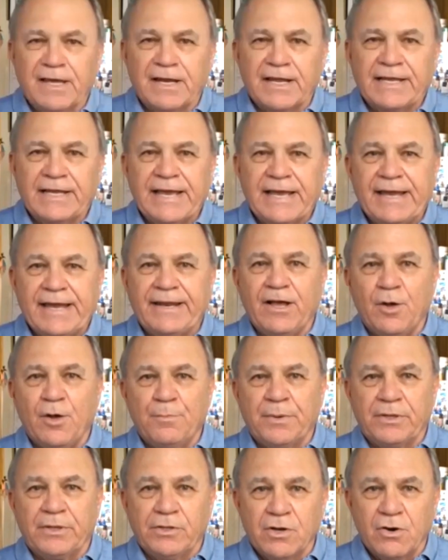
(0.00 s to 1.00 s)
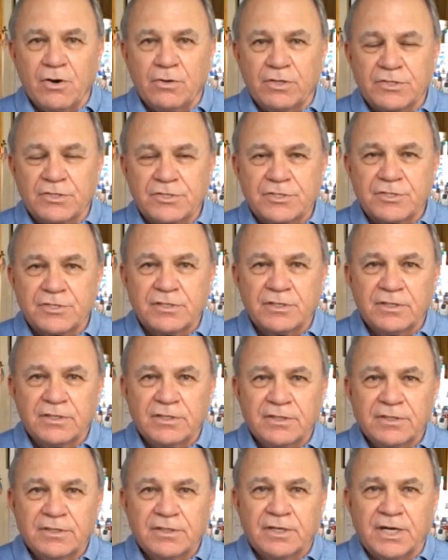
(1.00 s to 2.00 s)
I can't help but notice
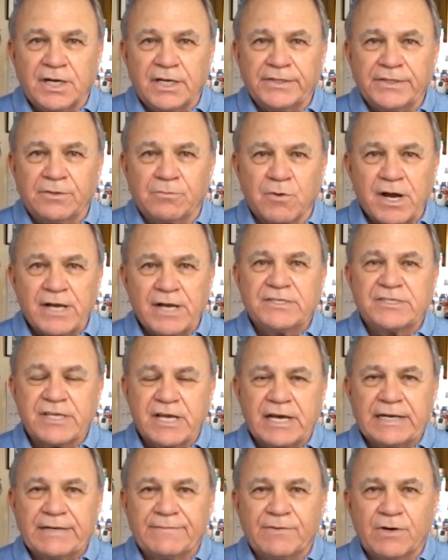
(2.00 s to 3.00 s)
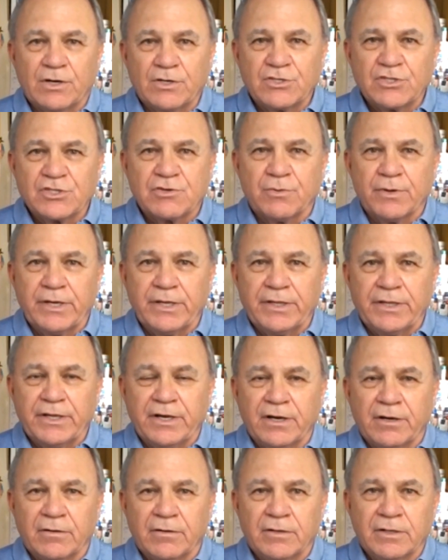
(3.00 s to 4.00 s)
on the right side of our screen
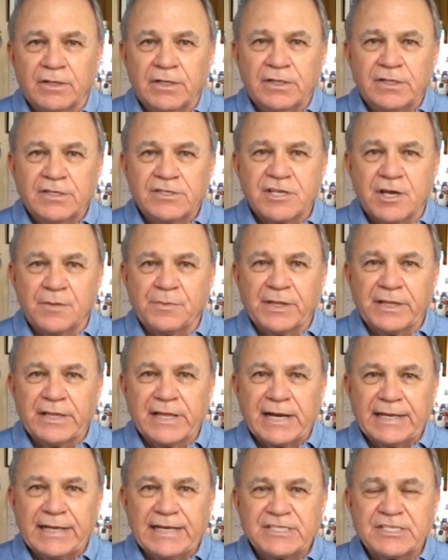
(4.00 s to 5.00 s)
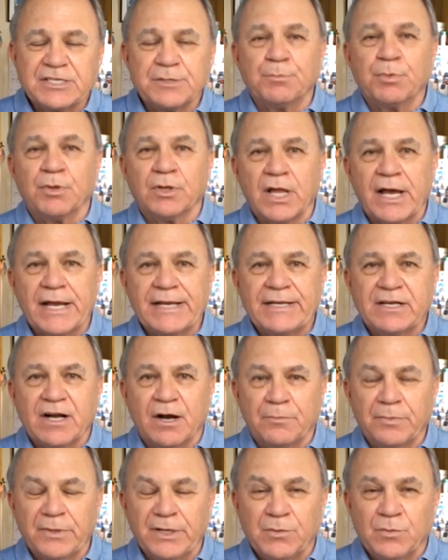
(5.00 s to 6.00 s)
there, something that I guess in polite
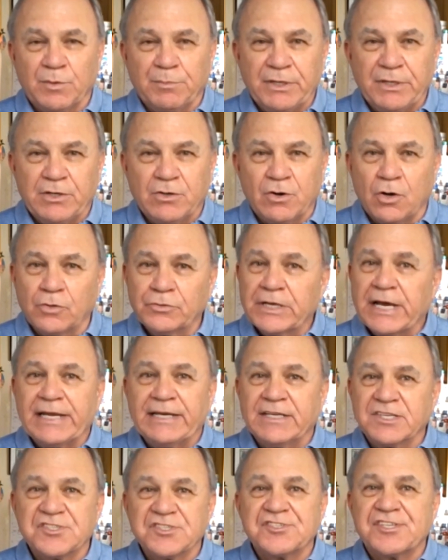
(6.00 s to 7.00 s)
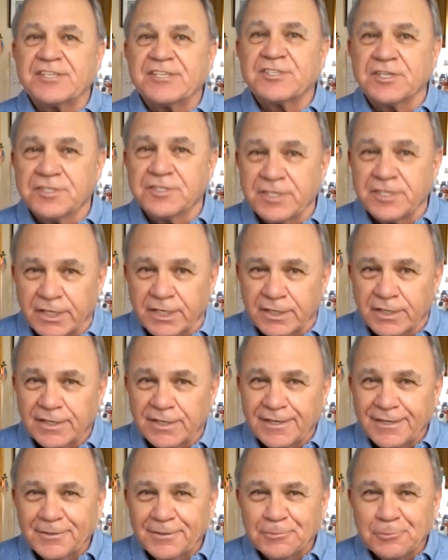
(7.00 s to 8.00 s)
company would be called a necessity.
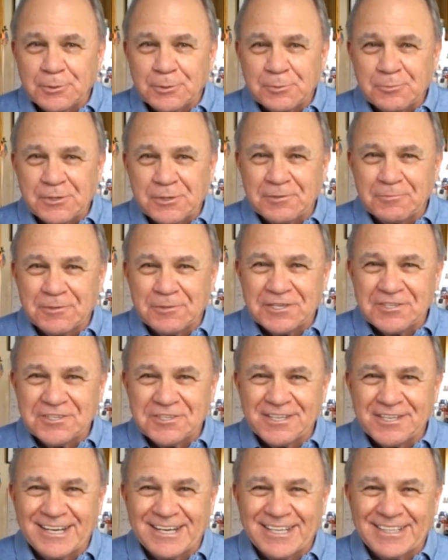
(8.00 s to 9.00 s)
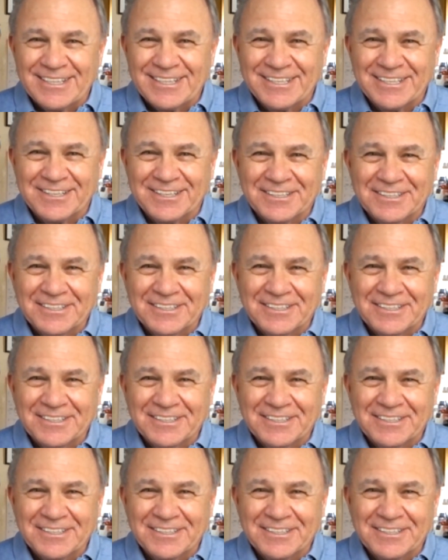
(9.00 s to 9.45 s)
What is it you got there?